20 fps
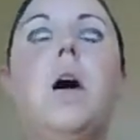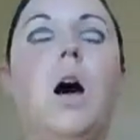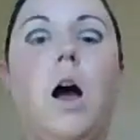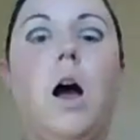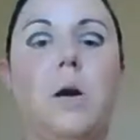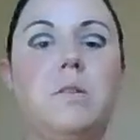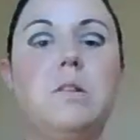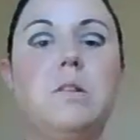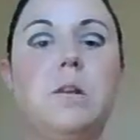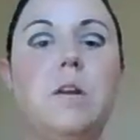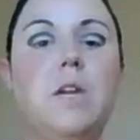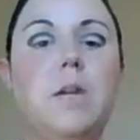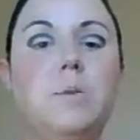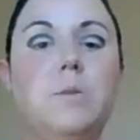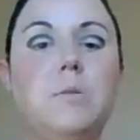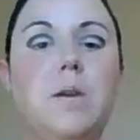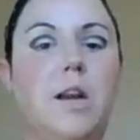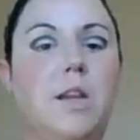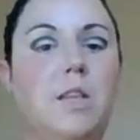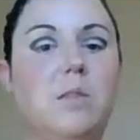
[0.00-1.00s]
I was talking to
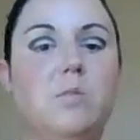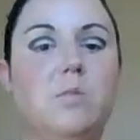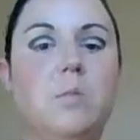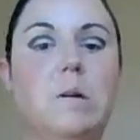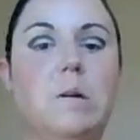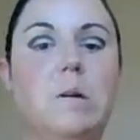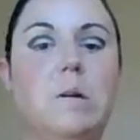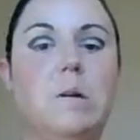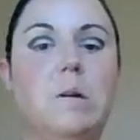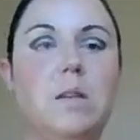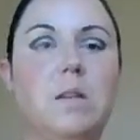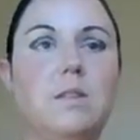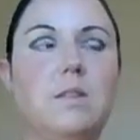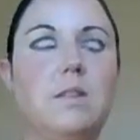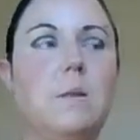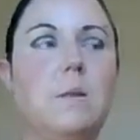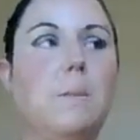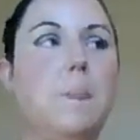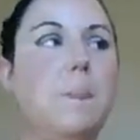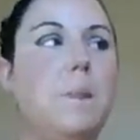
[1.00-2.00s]
my husband about this.
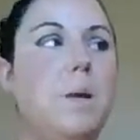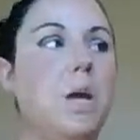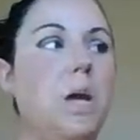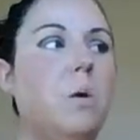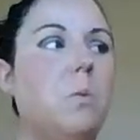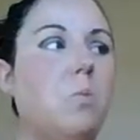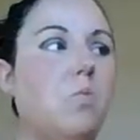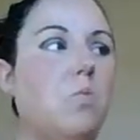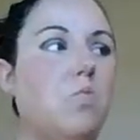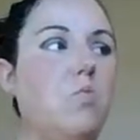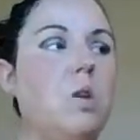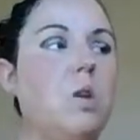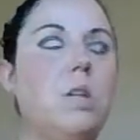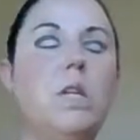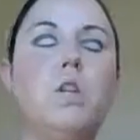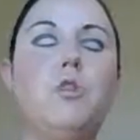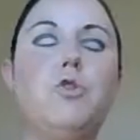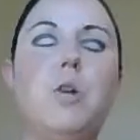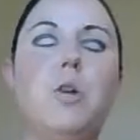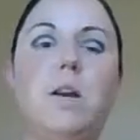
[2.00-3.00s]
It
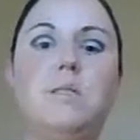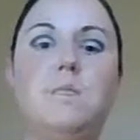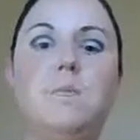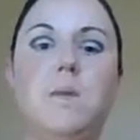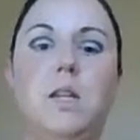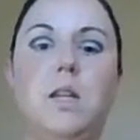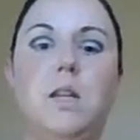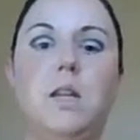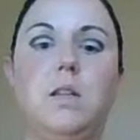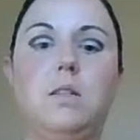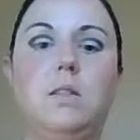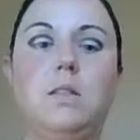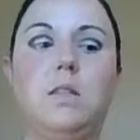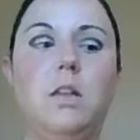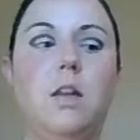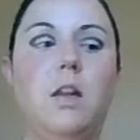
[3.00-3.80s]
really drives me nuts.